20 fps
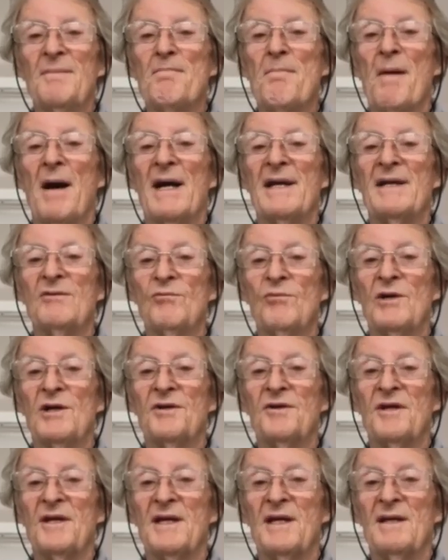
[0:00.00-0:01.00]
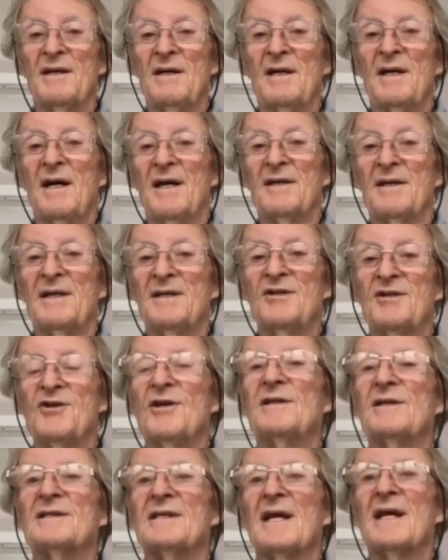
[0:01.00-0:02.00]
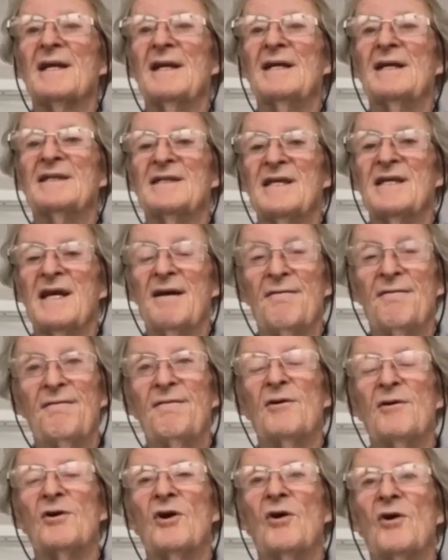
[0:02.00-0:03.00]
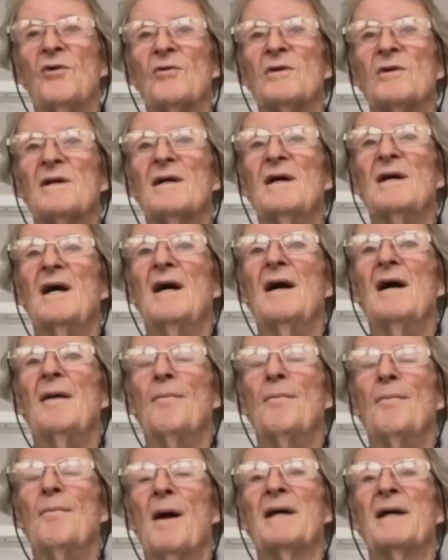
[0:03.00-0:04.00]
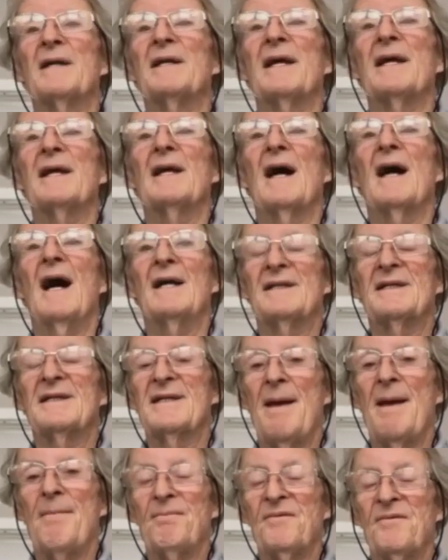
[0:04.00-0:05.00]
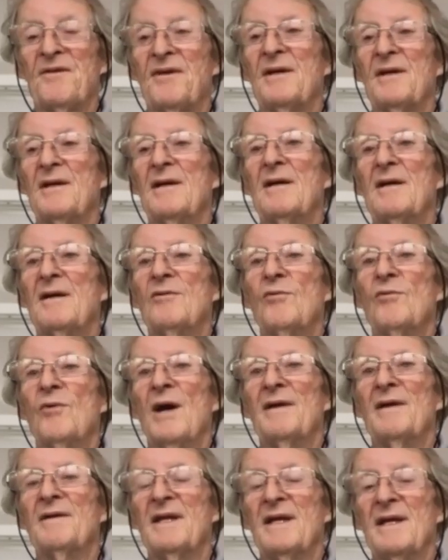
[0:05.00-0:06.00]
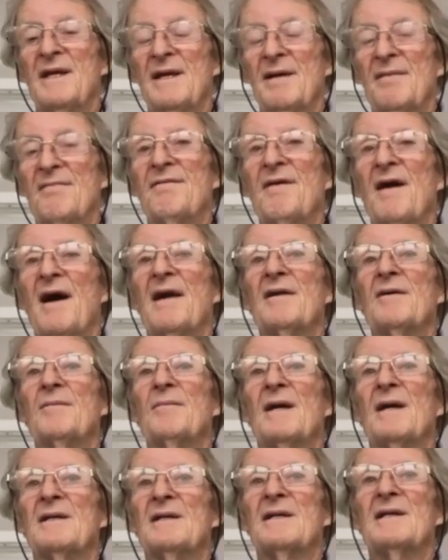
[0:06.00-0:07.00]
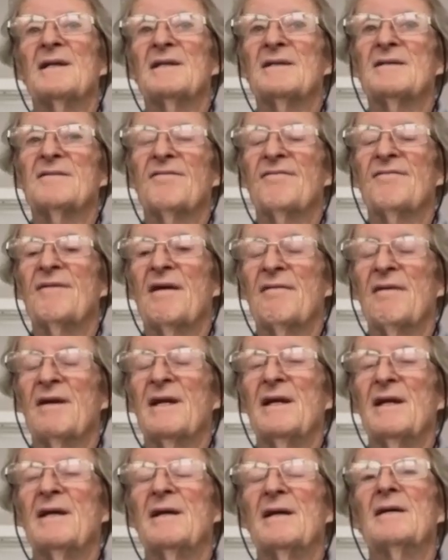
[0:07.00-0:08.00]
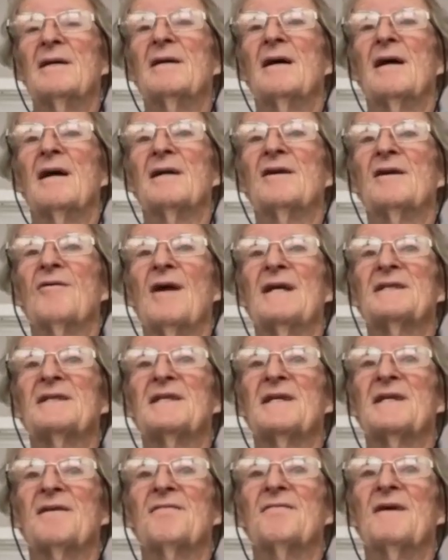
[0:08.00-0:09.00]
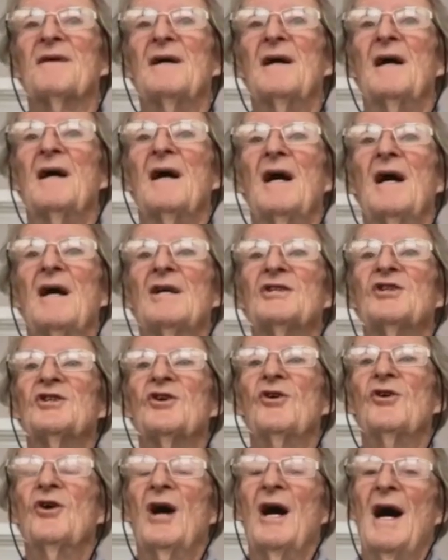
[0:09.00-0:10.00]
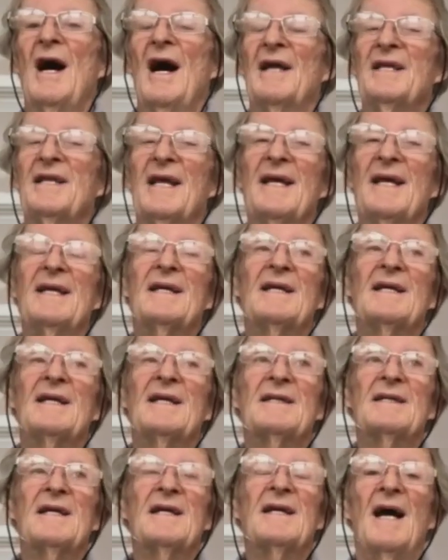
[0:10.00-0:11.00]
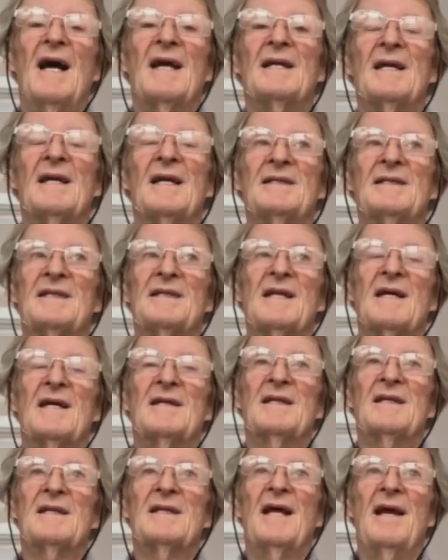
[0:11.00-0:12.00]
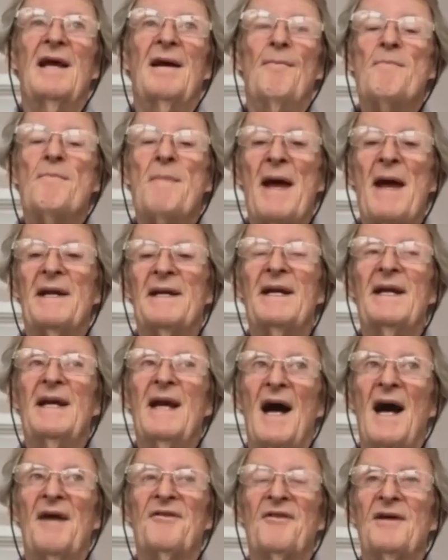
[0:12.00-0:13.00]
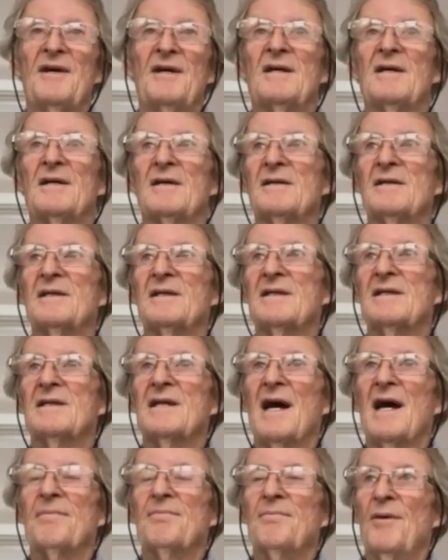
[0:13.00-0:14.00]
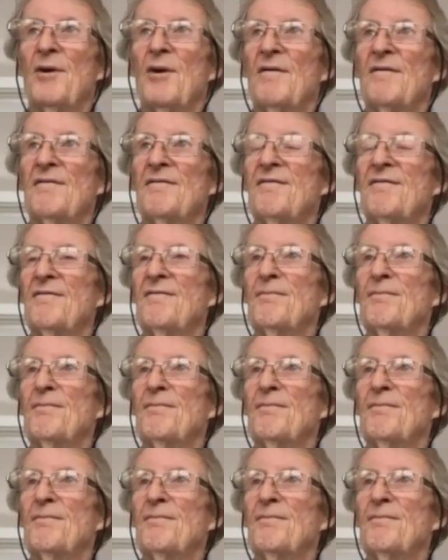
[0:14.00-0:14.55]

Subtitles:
mine-worthy and intrinsically safe for gold mining at depth, where the environment is very aggressive. So I think it highlights that there are many other type of